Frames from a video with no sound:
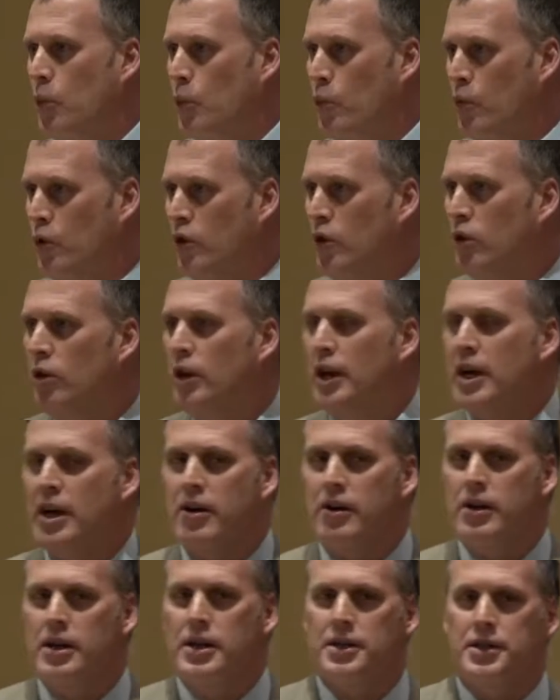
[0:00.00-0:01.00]
rural
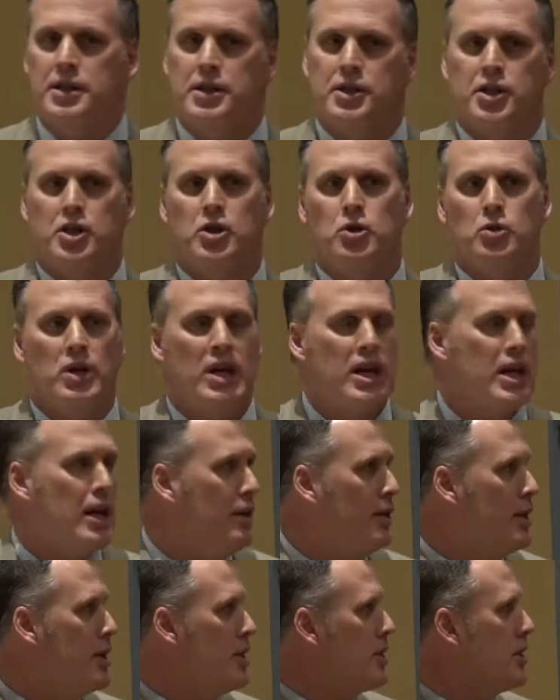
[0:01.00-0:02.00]
areas in 2
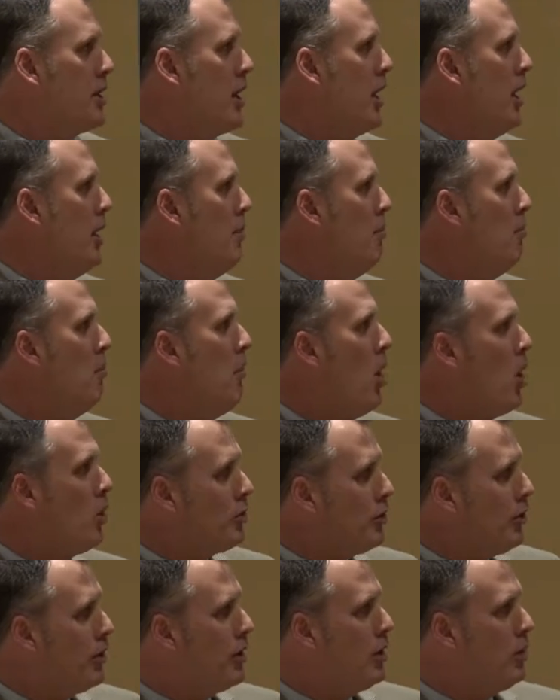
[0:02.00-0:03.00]
counties,
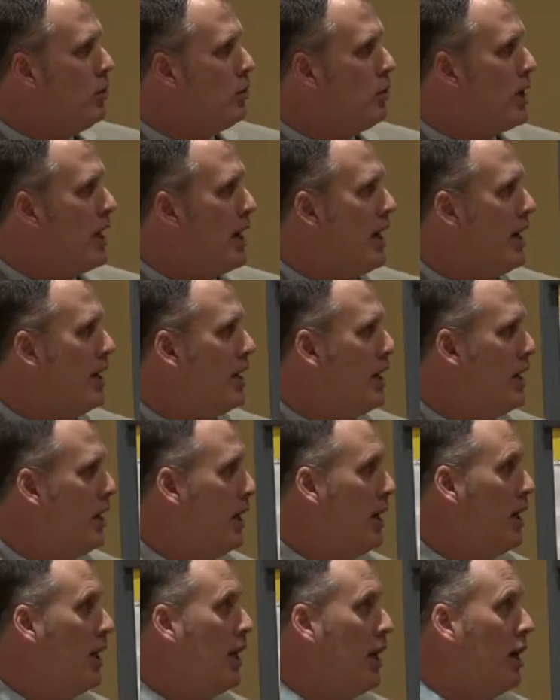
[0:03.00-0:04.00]
mostly Newton County,
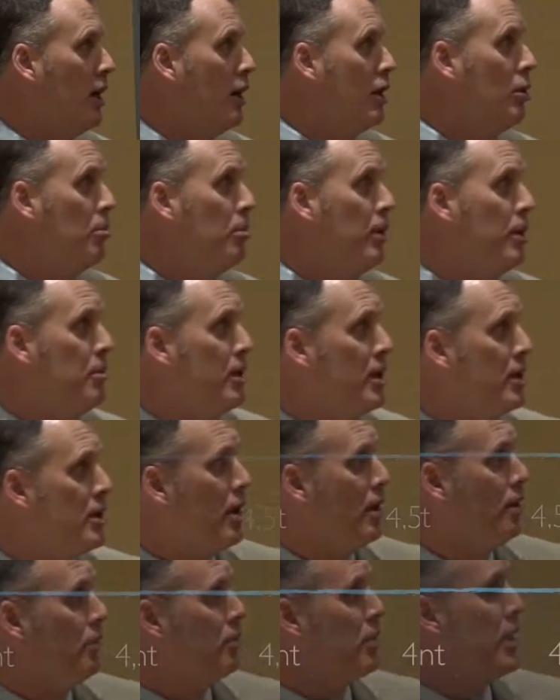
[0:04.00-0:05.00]
a little bit of
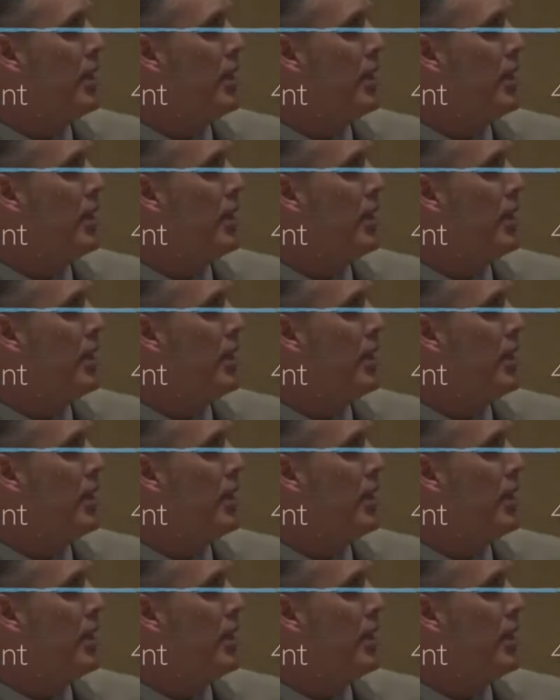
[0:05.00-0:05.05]
McDonald